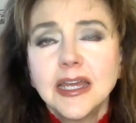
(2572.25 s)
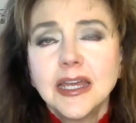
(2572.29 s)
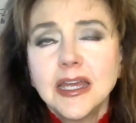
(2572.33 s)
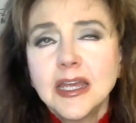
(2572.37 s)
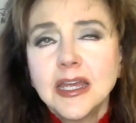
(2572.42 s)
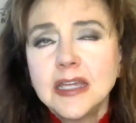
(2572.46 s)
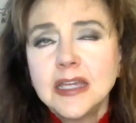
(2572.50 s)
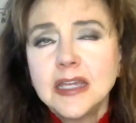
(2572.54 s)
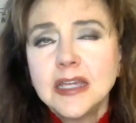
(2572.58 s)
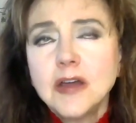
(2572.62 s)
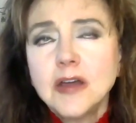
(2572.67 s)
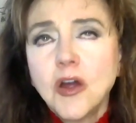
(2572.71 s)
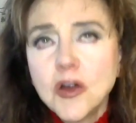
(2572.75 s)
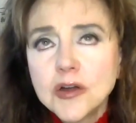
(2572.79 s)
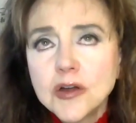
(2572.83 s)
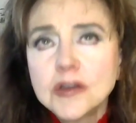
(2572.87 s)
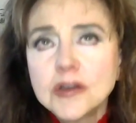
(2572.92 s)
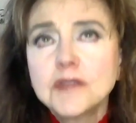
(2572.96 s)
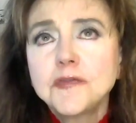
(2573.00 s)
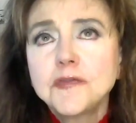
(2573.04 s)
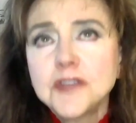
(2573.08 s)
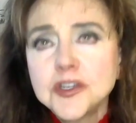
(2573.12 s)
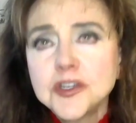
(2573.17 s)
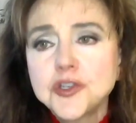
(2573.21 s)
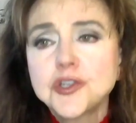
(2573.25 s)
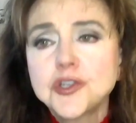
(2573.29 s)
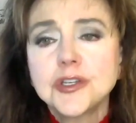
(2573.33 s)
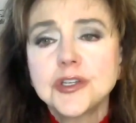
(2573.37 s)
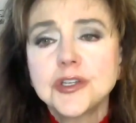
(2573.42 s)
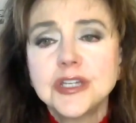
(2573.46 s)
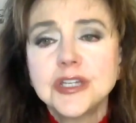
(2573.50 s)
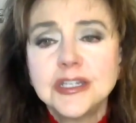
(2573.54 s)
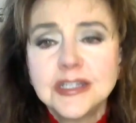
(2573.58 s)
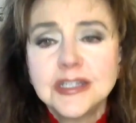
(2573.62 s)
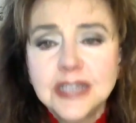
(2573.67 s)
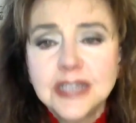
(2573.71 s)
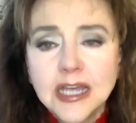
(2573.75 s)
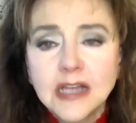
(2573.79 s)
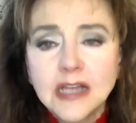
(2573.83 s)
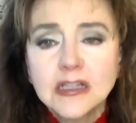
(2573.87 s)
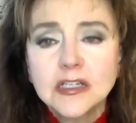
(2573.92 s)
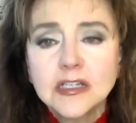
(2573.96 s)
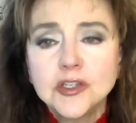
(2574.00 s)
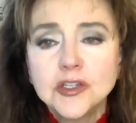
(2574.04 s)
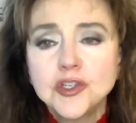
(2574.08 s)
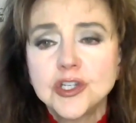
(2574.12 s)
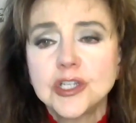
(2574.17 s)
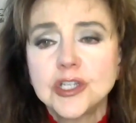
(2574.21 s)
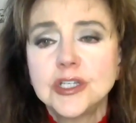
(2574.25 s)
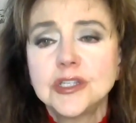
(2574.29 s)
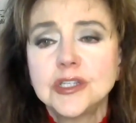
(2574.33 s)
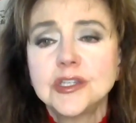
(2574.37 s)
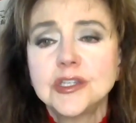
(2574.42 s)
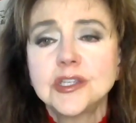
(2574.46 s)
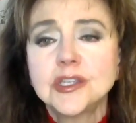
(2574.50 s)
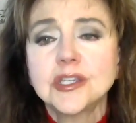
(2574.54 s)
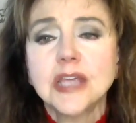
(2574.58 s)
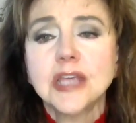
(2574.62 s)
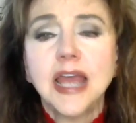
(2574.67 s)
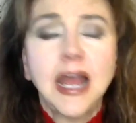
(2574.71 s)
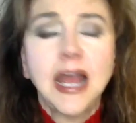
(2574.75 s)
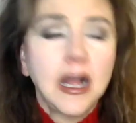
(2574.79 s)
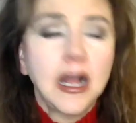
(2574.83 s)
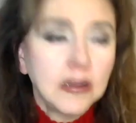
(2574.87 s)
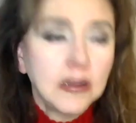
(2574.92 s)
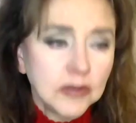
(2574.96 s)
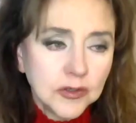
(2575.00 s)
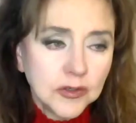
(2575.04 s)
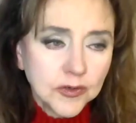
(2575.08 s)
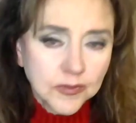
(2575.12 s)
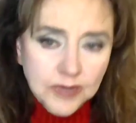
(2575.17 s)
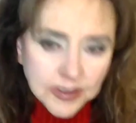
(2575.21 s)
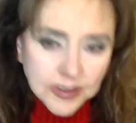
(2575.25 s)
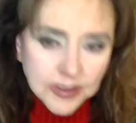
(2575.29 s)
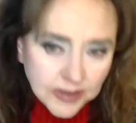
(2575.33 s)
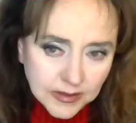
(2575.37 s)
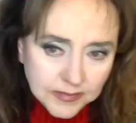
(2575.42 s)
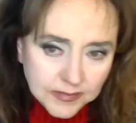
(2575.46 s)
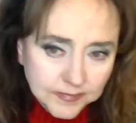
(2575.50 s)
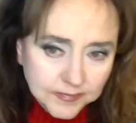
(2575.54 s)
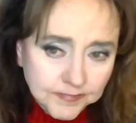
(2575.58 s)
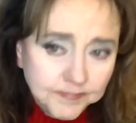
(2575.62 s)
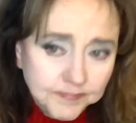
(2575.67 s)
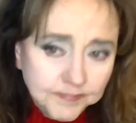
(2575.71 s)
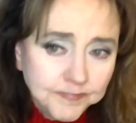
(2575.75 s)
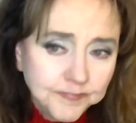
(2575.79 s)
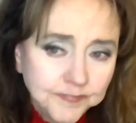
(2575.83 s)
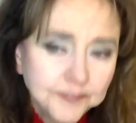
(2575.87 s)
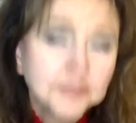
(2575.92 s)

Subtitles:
an artificial intelligence algorithm